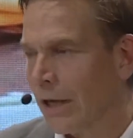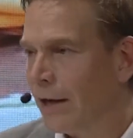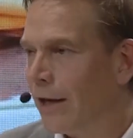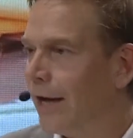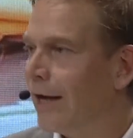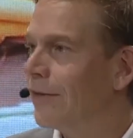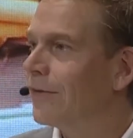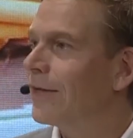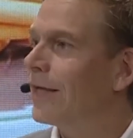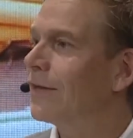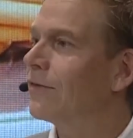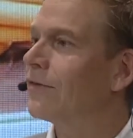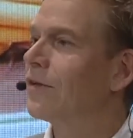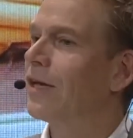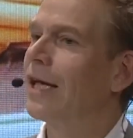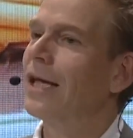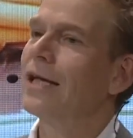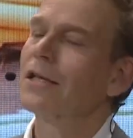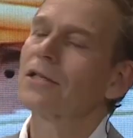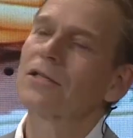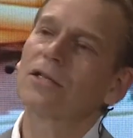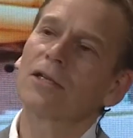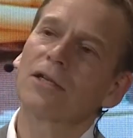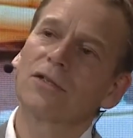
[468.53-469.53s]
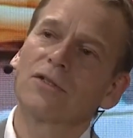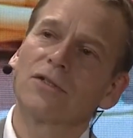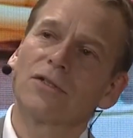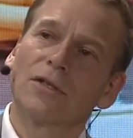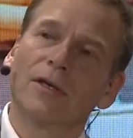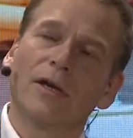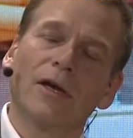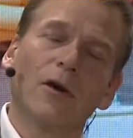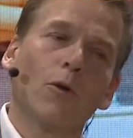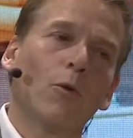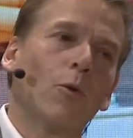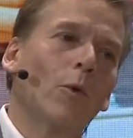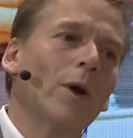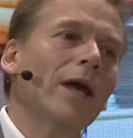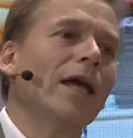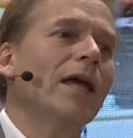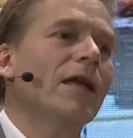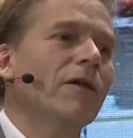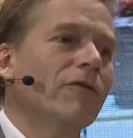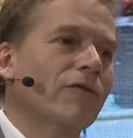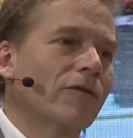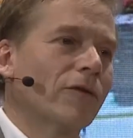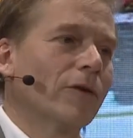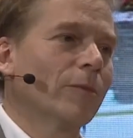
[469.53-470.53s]
And that takes us
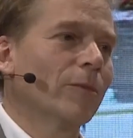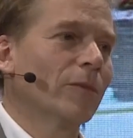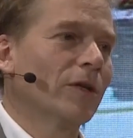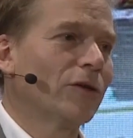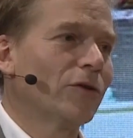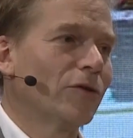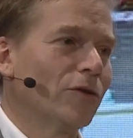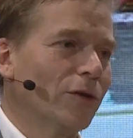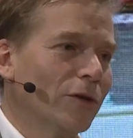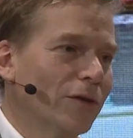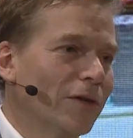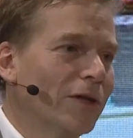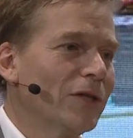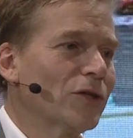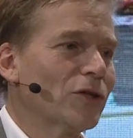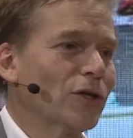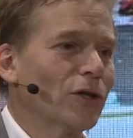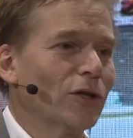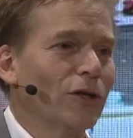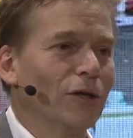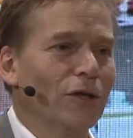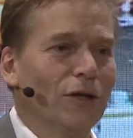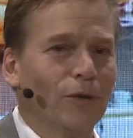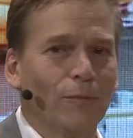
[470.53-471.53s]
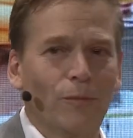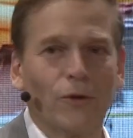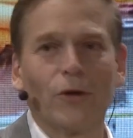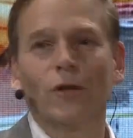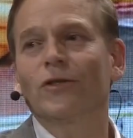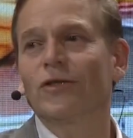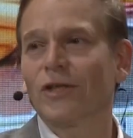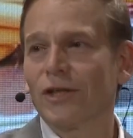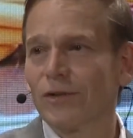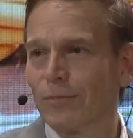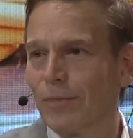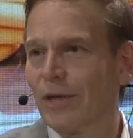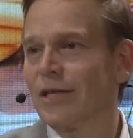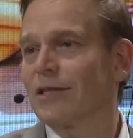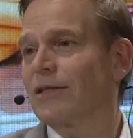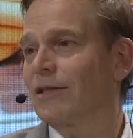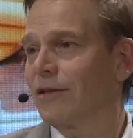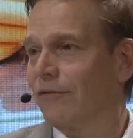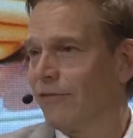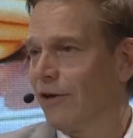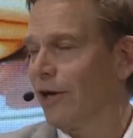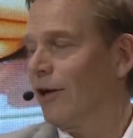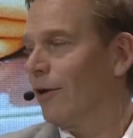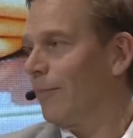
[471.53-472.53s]
away from the traditional project-based
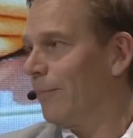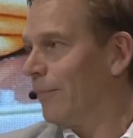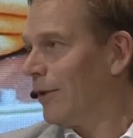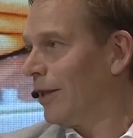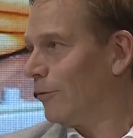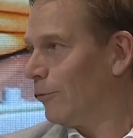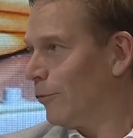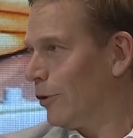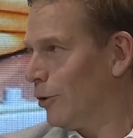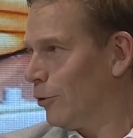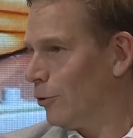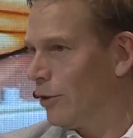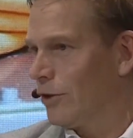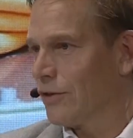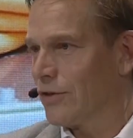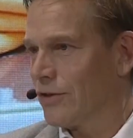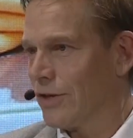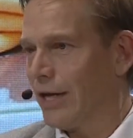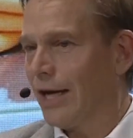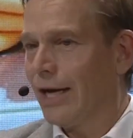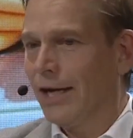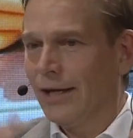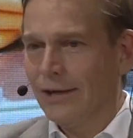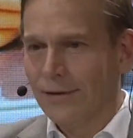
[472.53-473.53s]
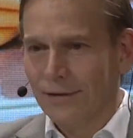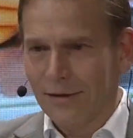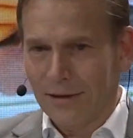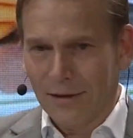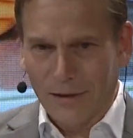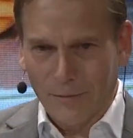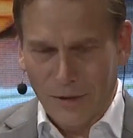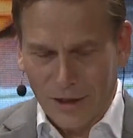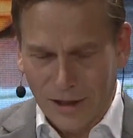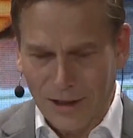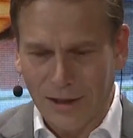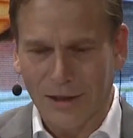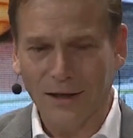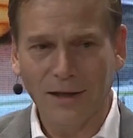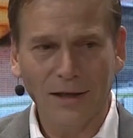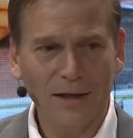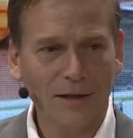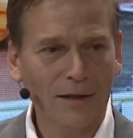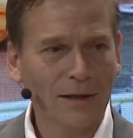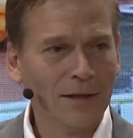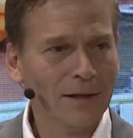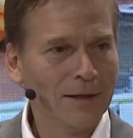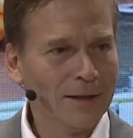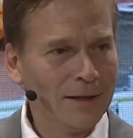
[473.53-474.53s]
development where you decide in the
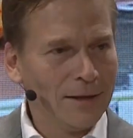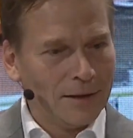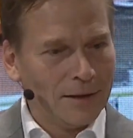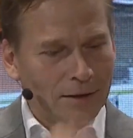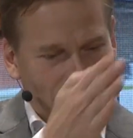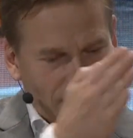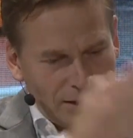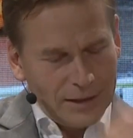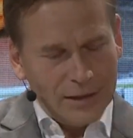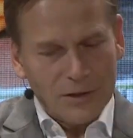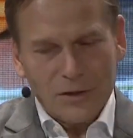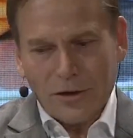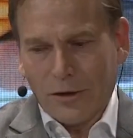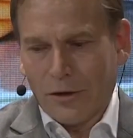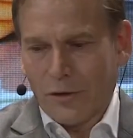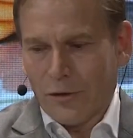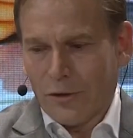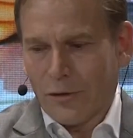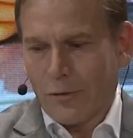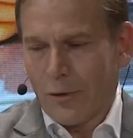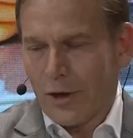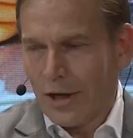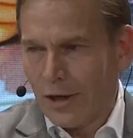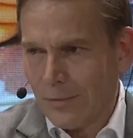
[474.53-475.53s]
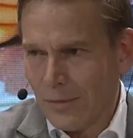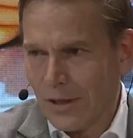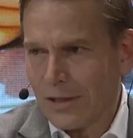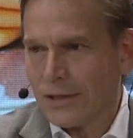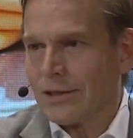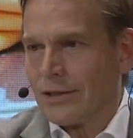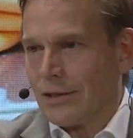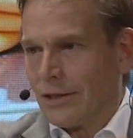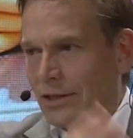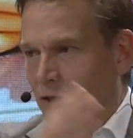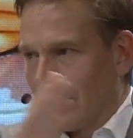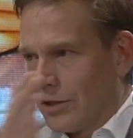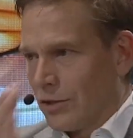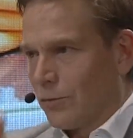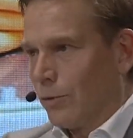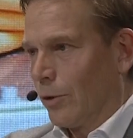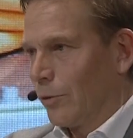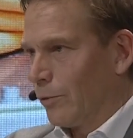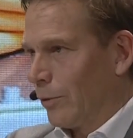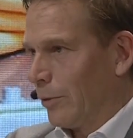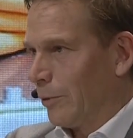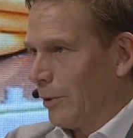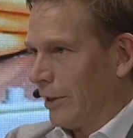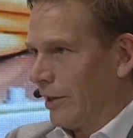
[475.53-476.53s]
beginning, these are the requirements, this is
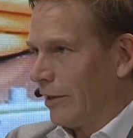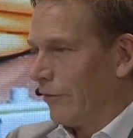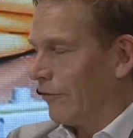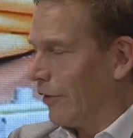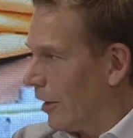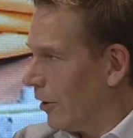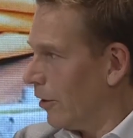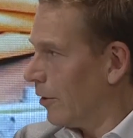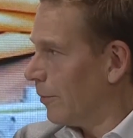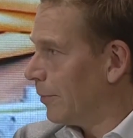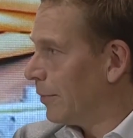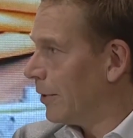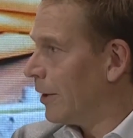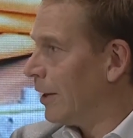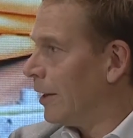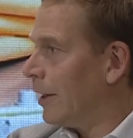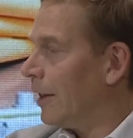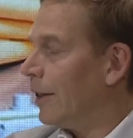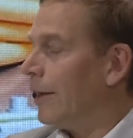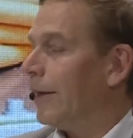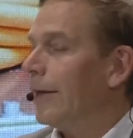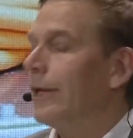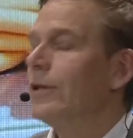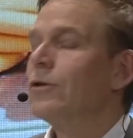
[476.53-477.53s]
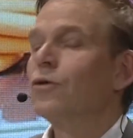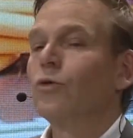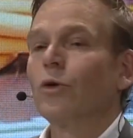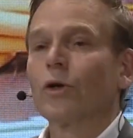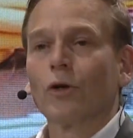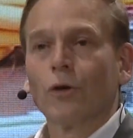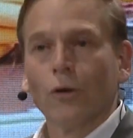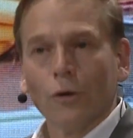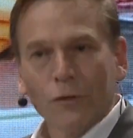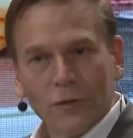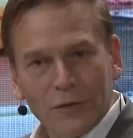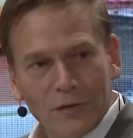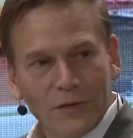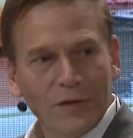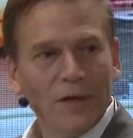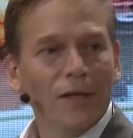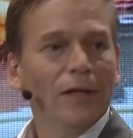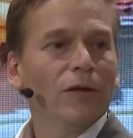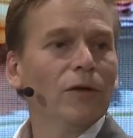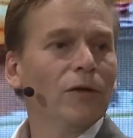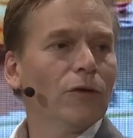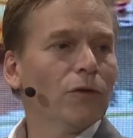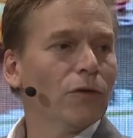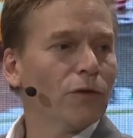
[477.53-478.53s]
what we will develop, into
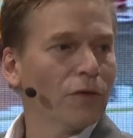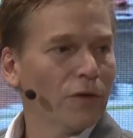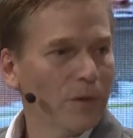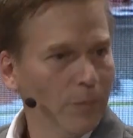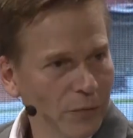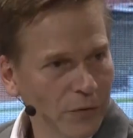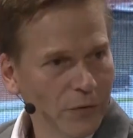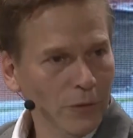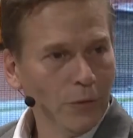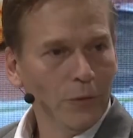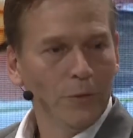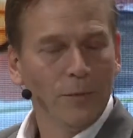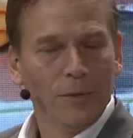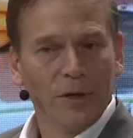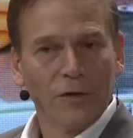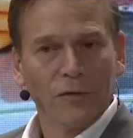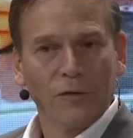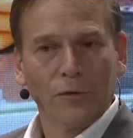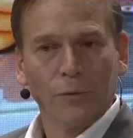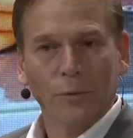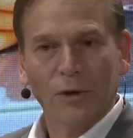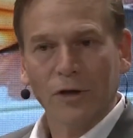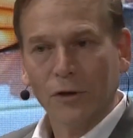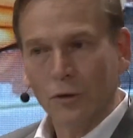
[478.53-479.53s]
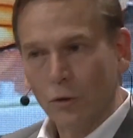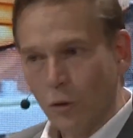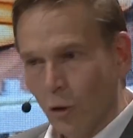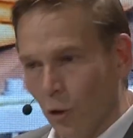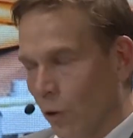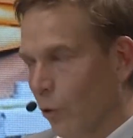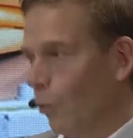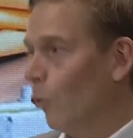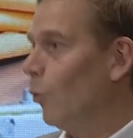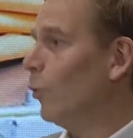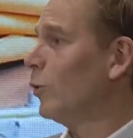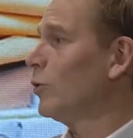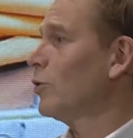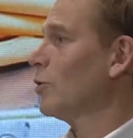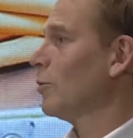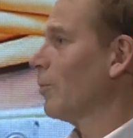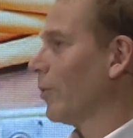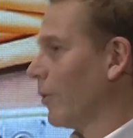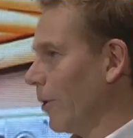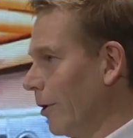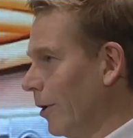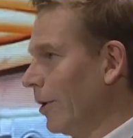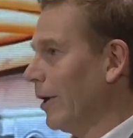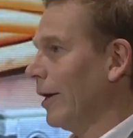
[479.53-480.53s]
continuous improvements where you launch
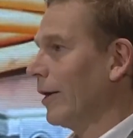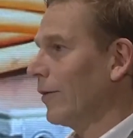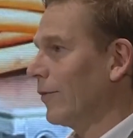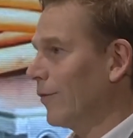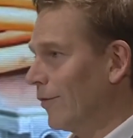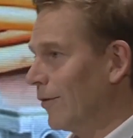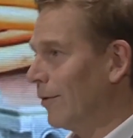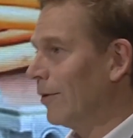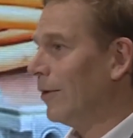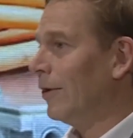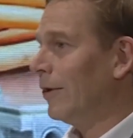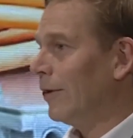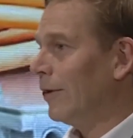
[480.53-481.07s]
products